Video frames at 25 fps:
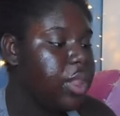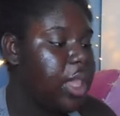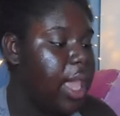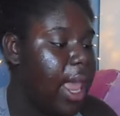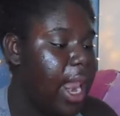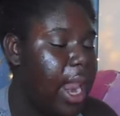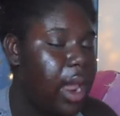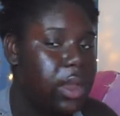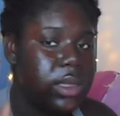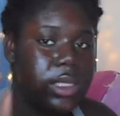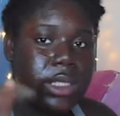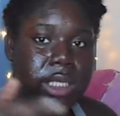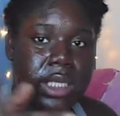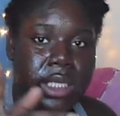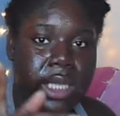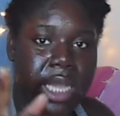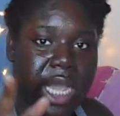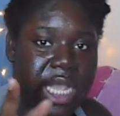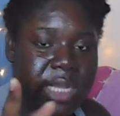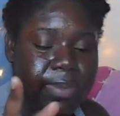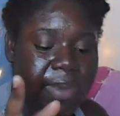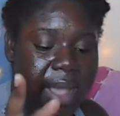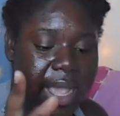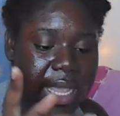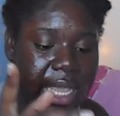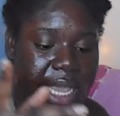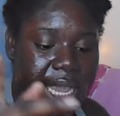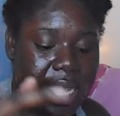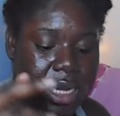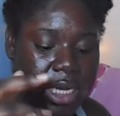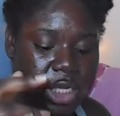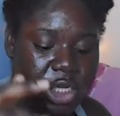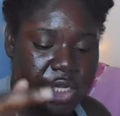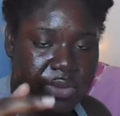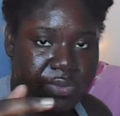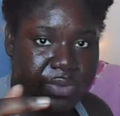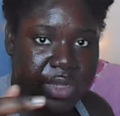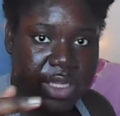And I'll see you guys back here in a
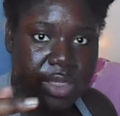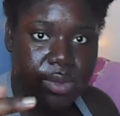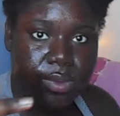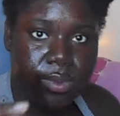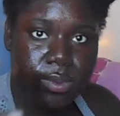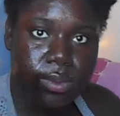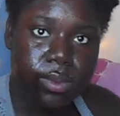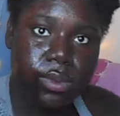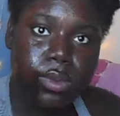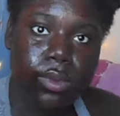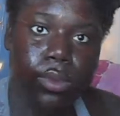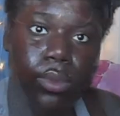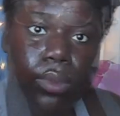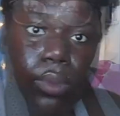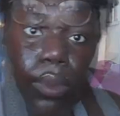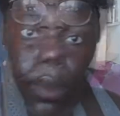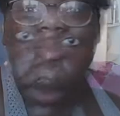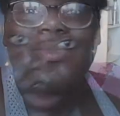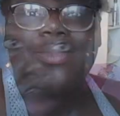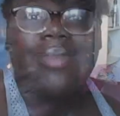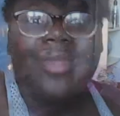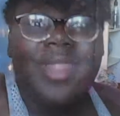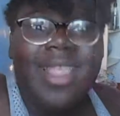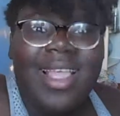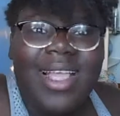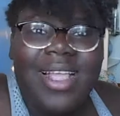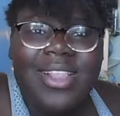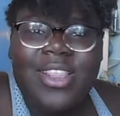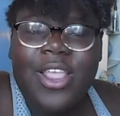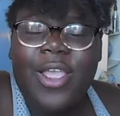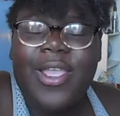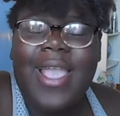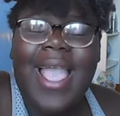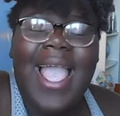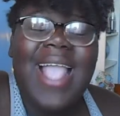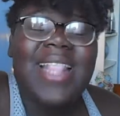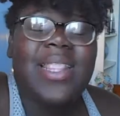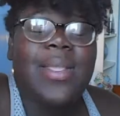jiffy. So
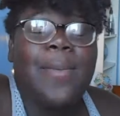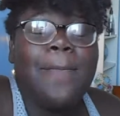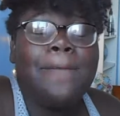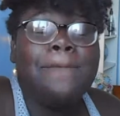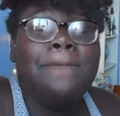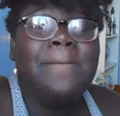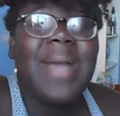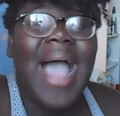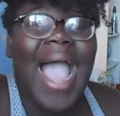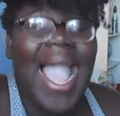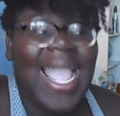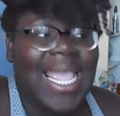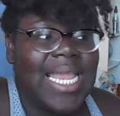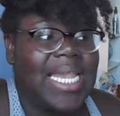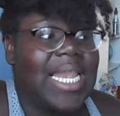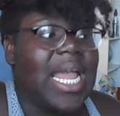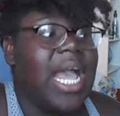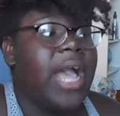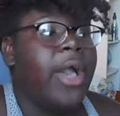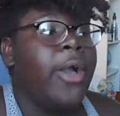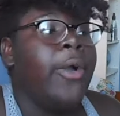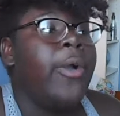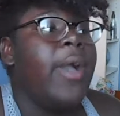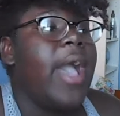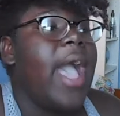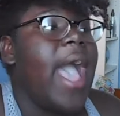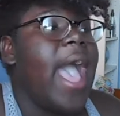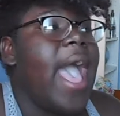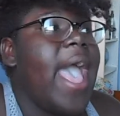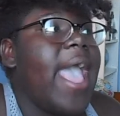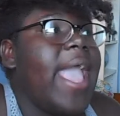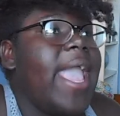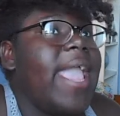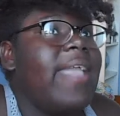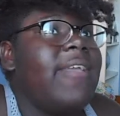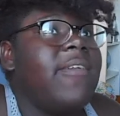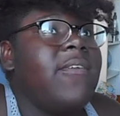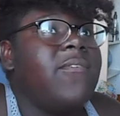guys, I'm back now.
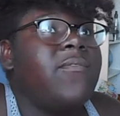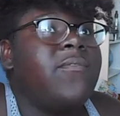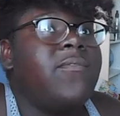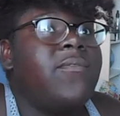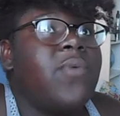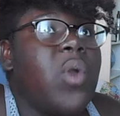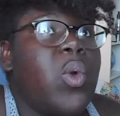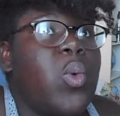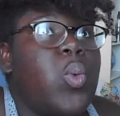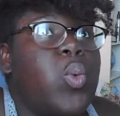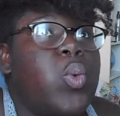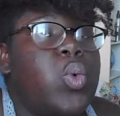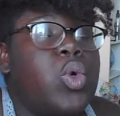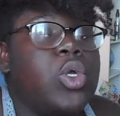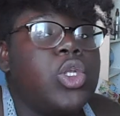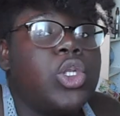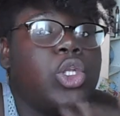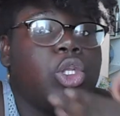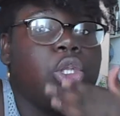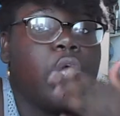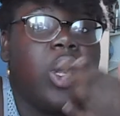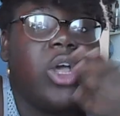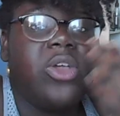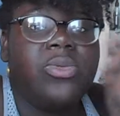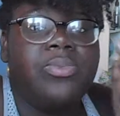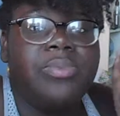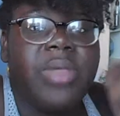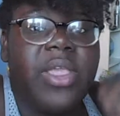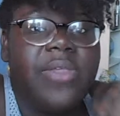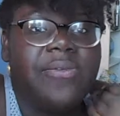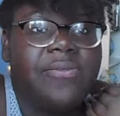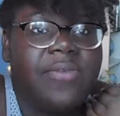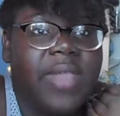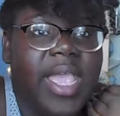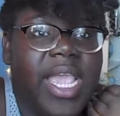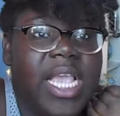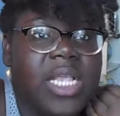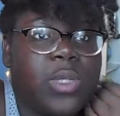I've washed off my
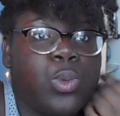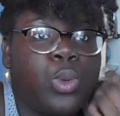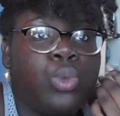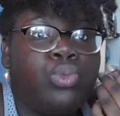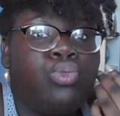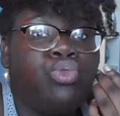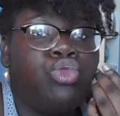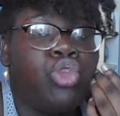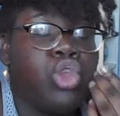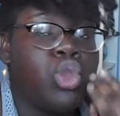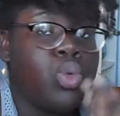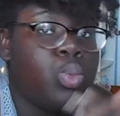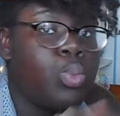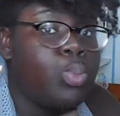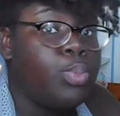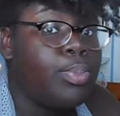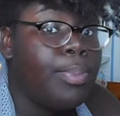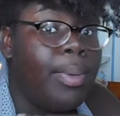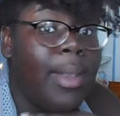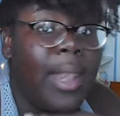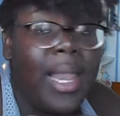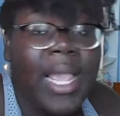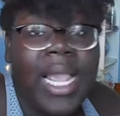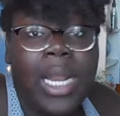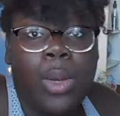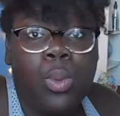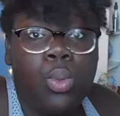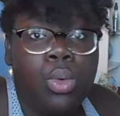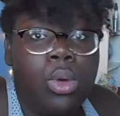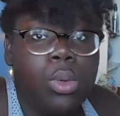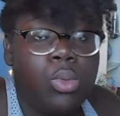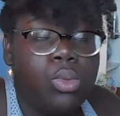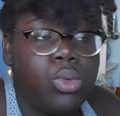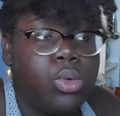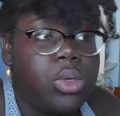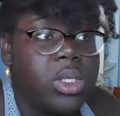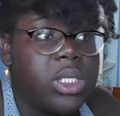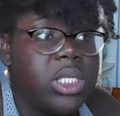face with just plain
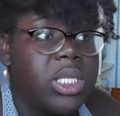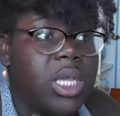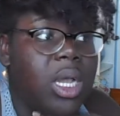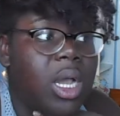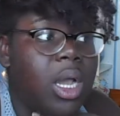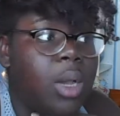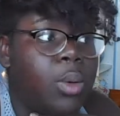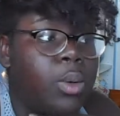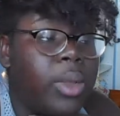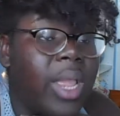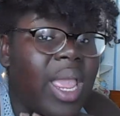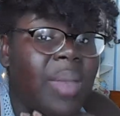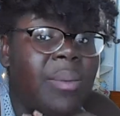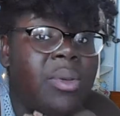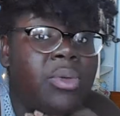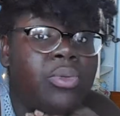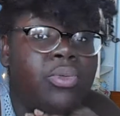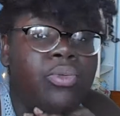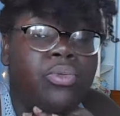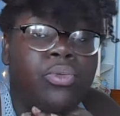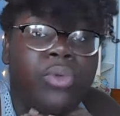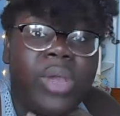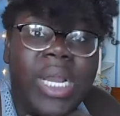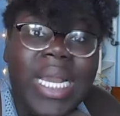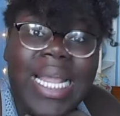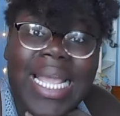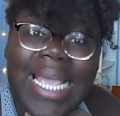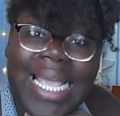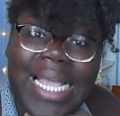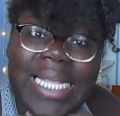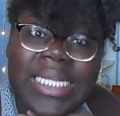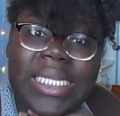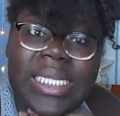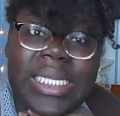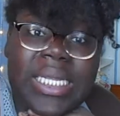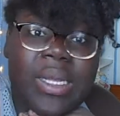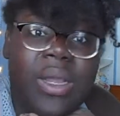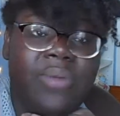warm water. It came off really
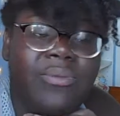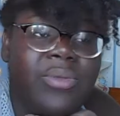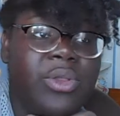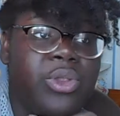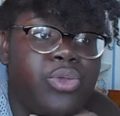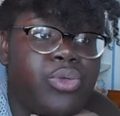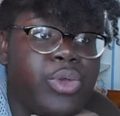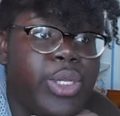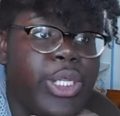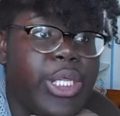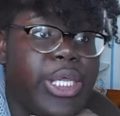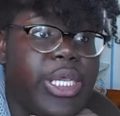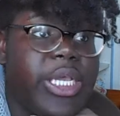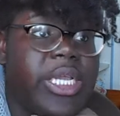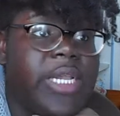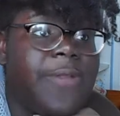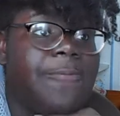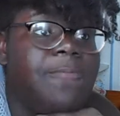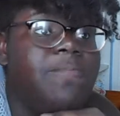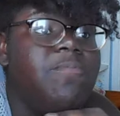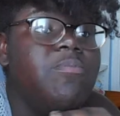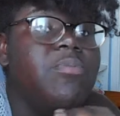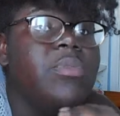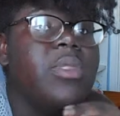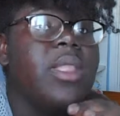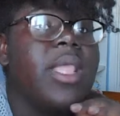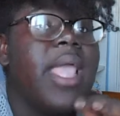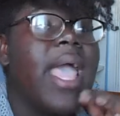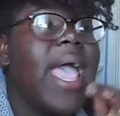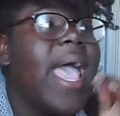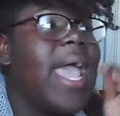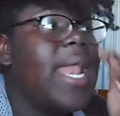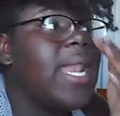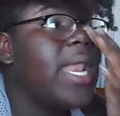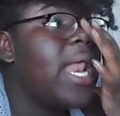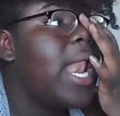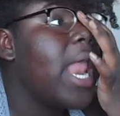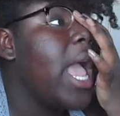easily. I think it was really good.
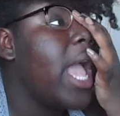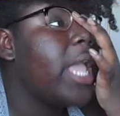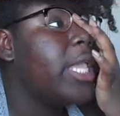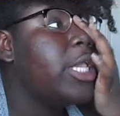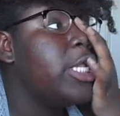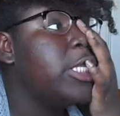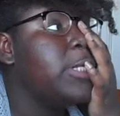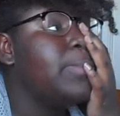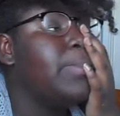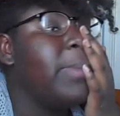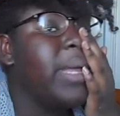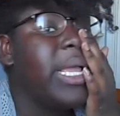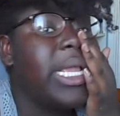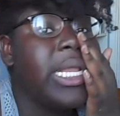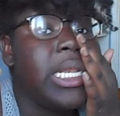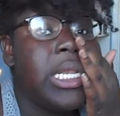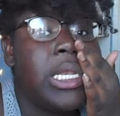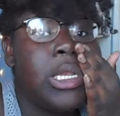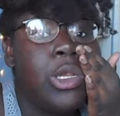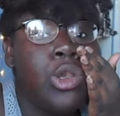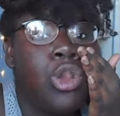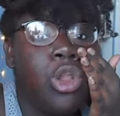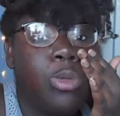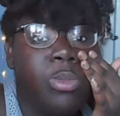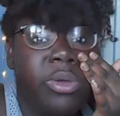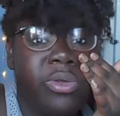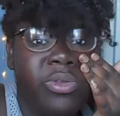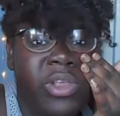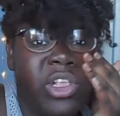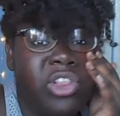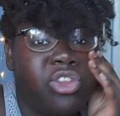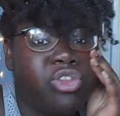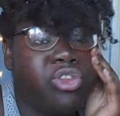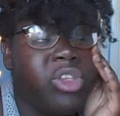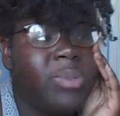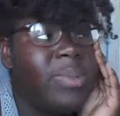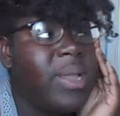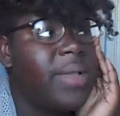And then I used my normal thing
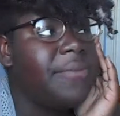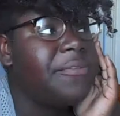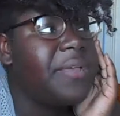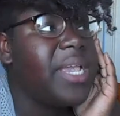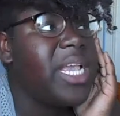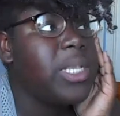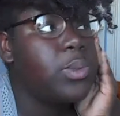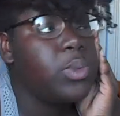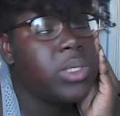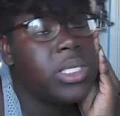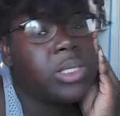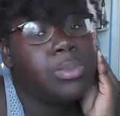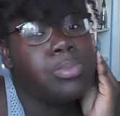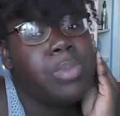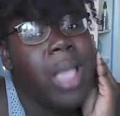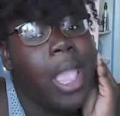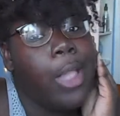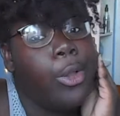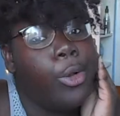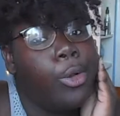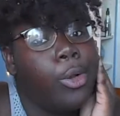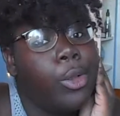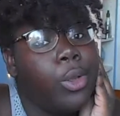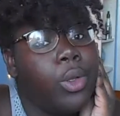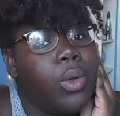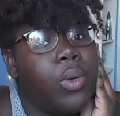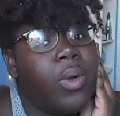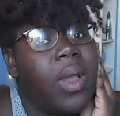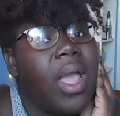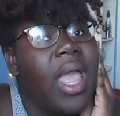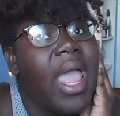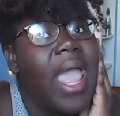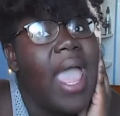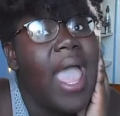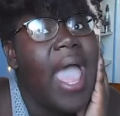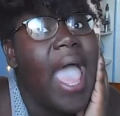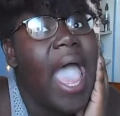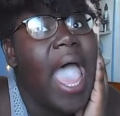to clean my face, which is bio oil
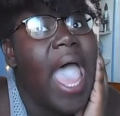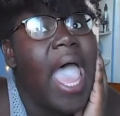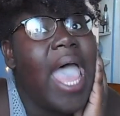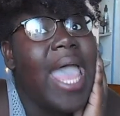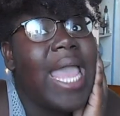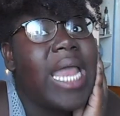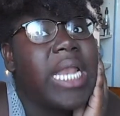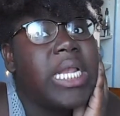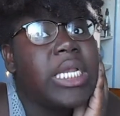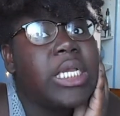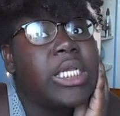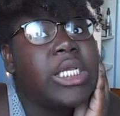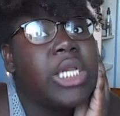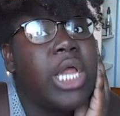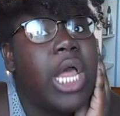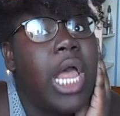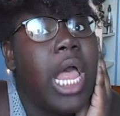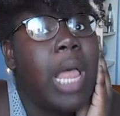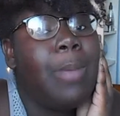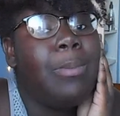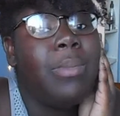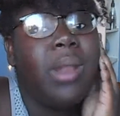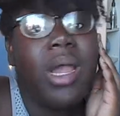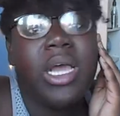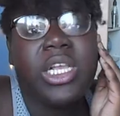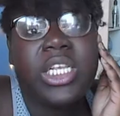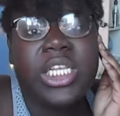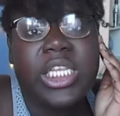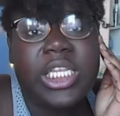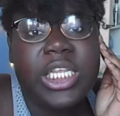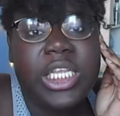and Last